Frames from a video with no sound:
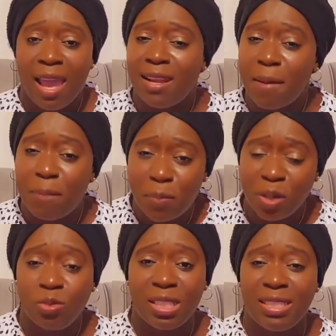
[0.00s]
And I
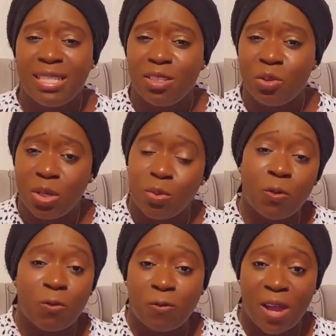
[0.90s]
pray today this grace
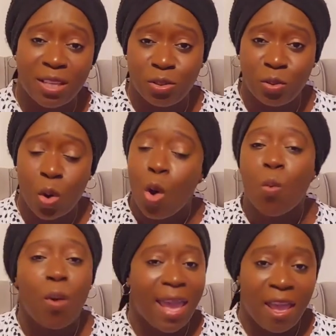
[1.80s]
will find you
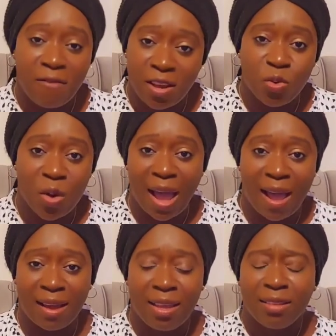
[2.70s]
wherever you
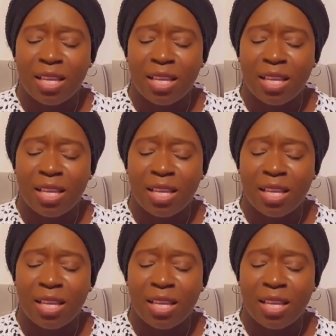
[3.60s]
are,